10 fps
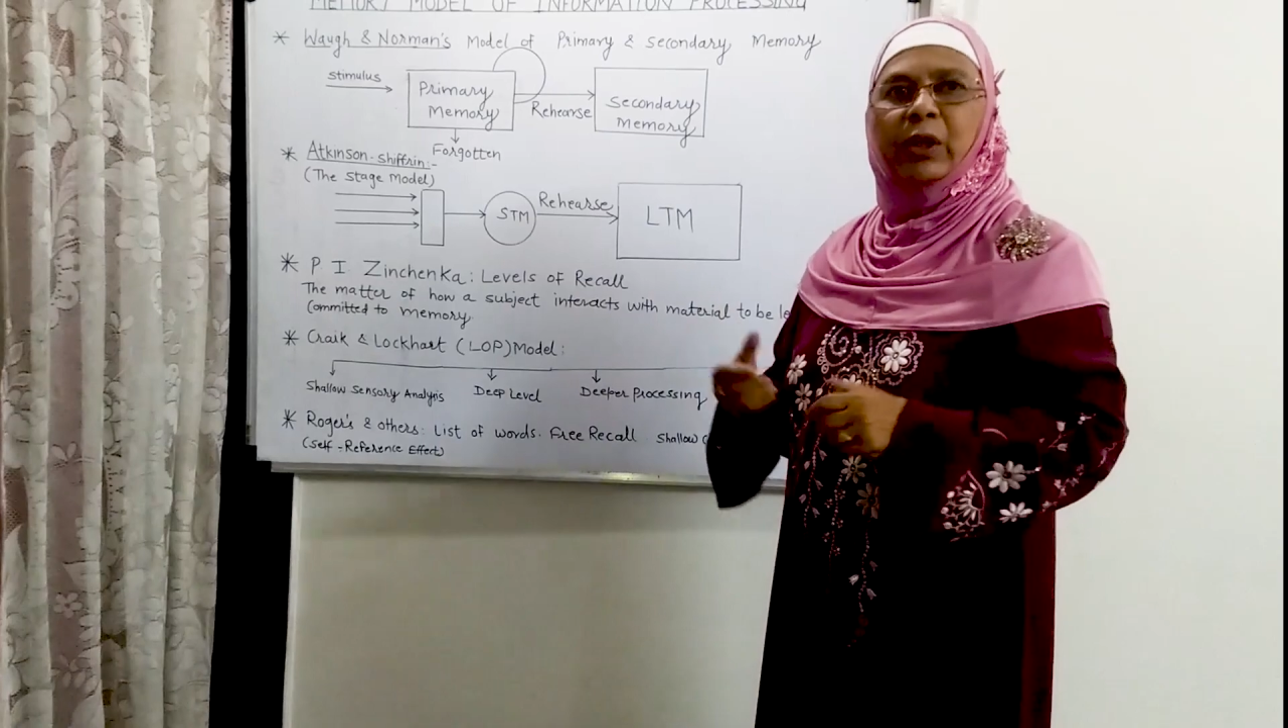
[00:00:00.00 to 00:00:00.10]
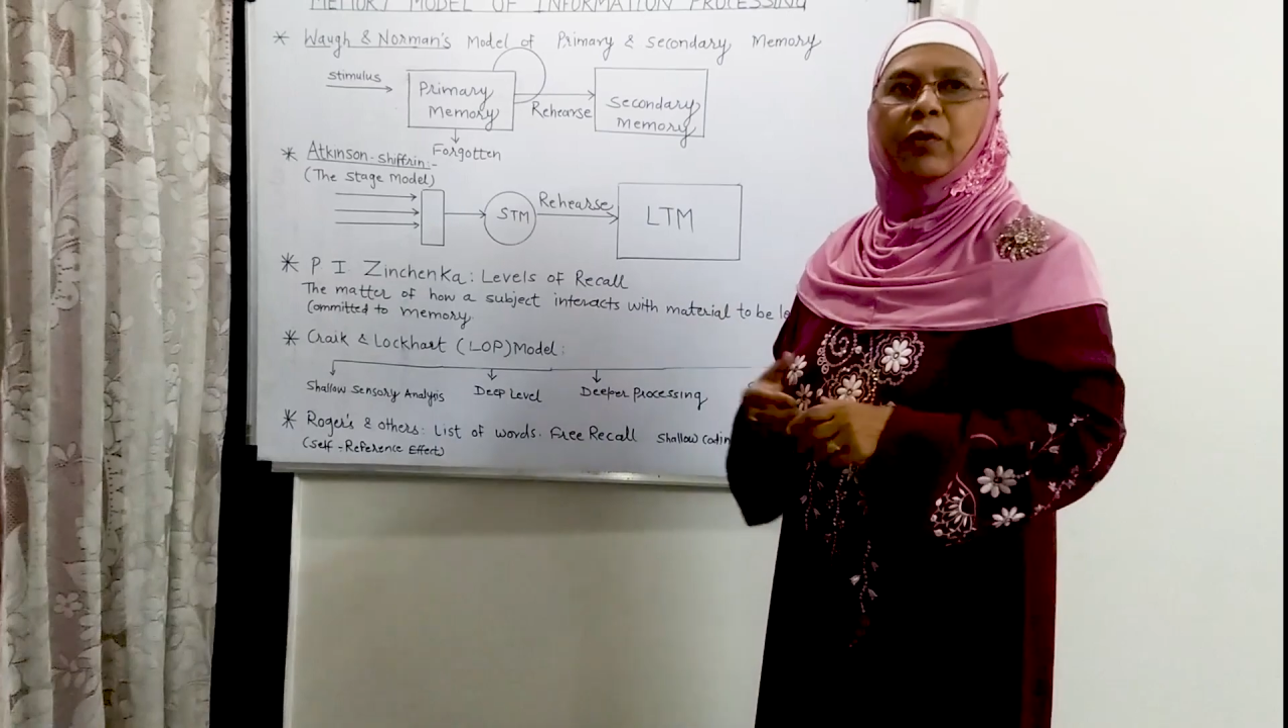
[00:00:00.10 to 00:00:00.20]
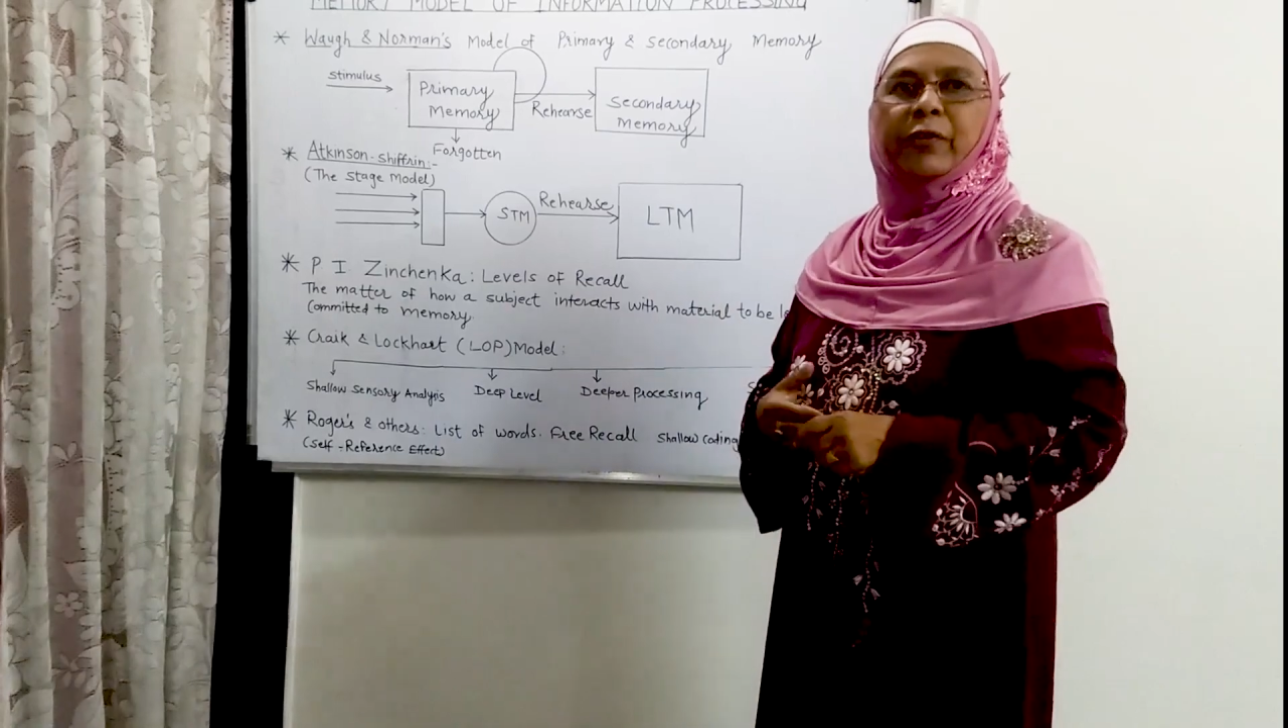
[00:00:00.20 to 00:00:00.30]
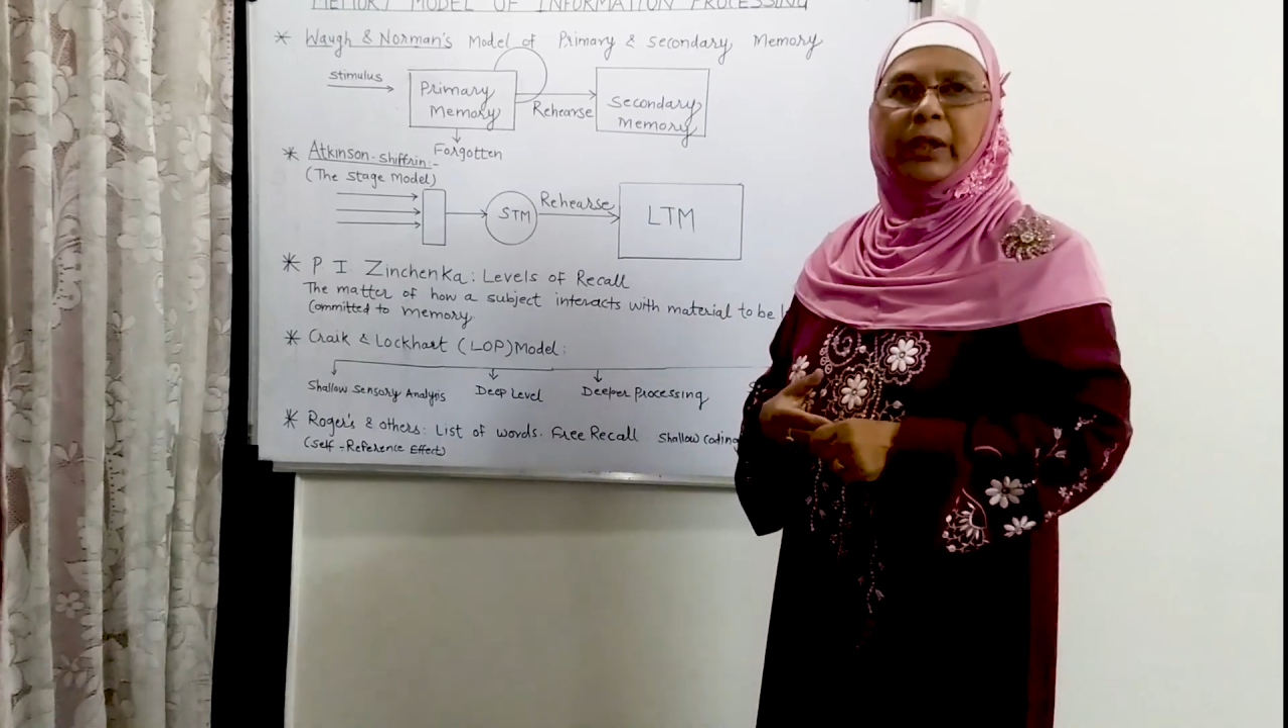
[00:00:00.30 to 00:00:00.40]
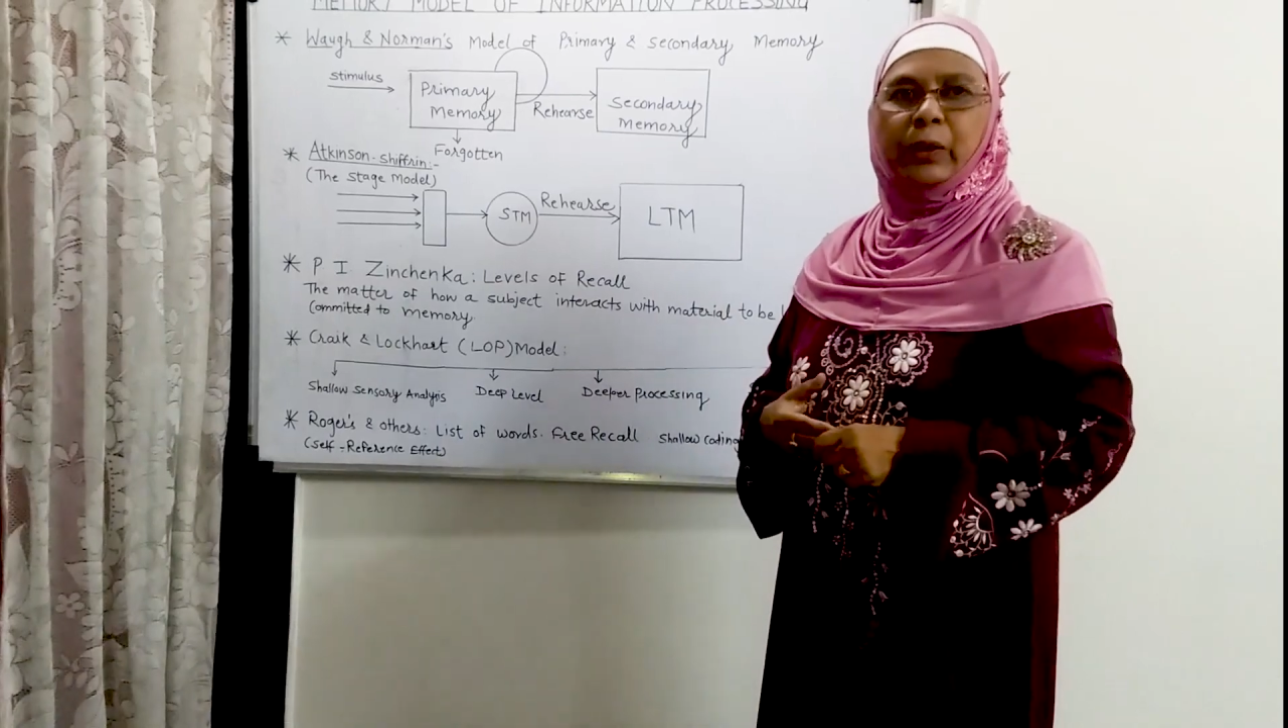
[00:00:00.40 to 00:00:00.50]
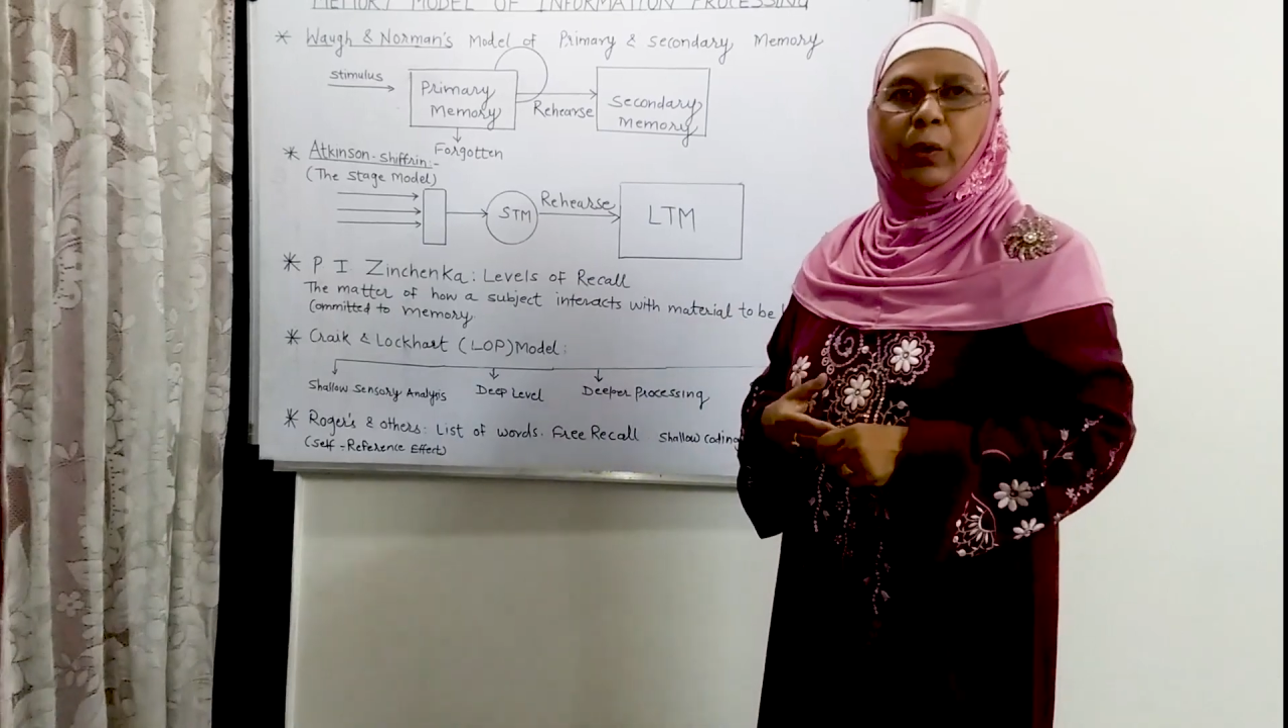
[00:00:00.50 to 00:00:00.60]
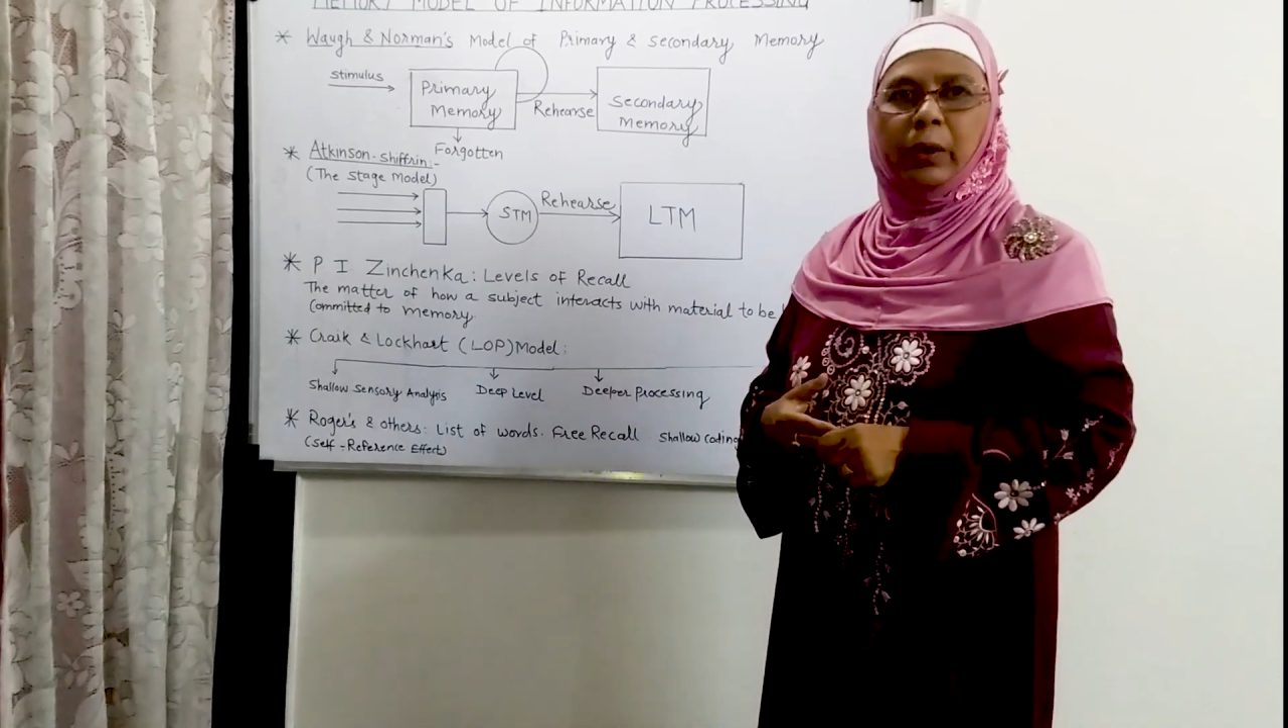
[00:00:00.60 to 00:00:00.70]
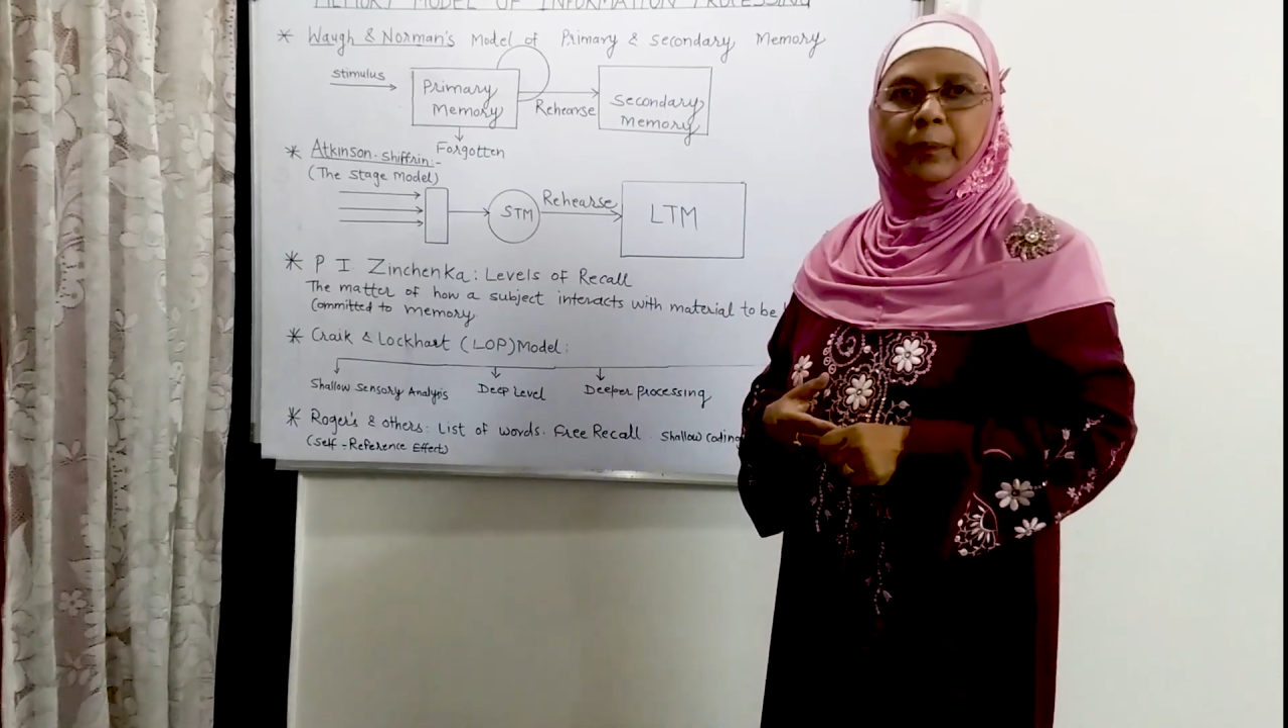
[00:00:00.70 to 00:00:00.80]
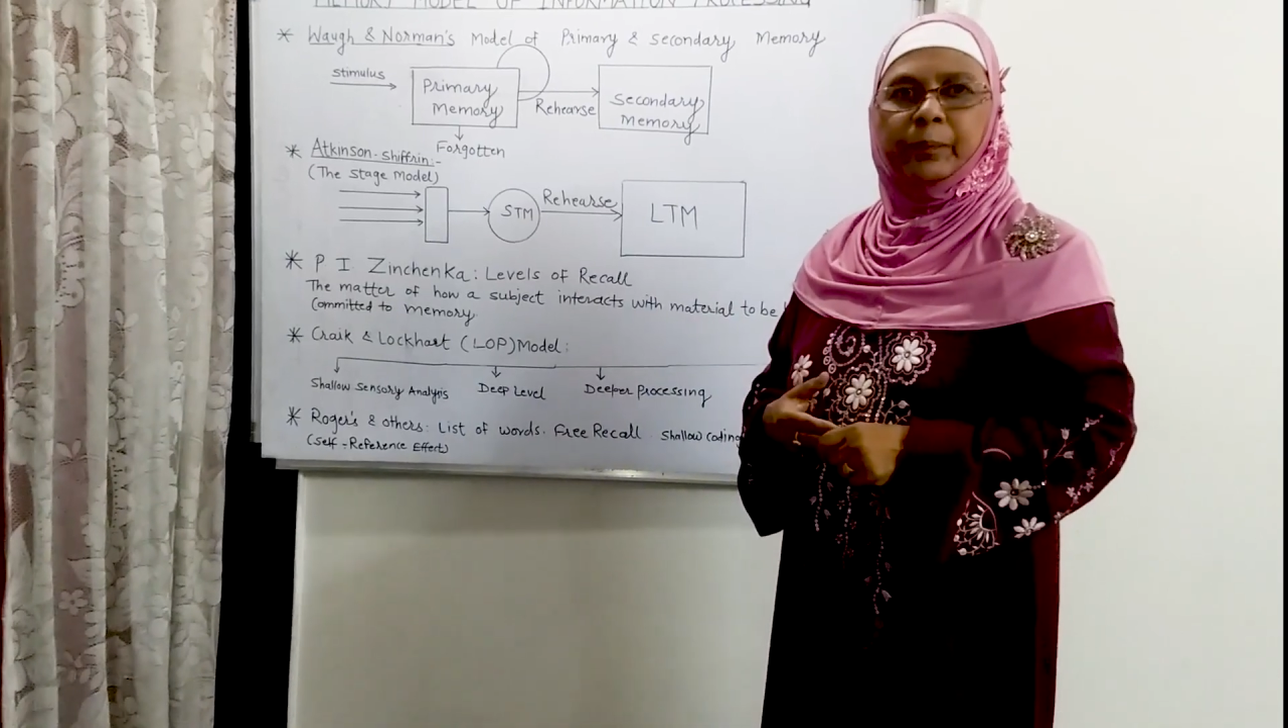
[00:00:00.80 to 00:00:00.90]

of recall?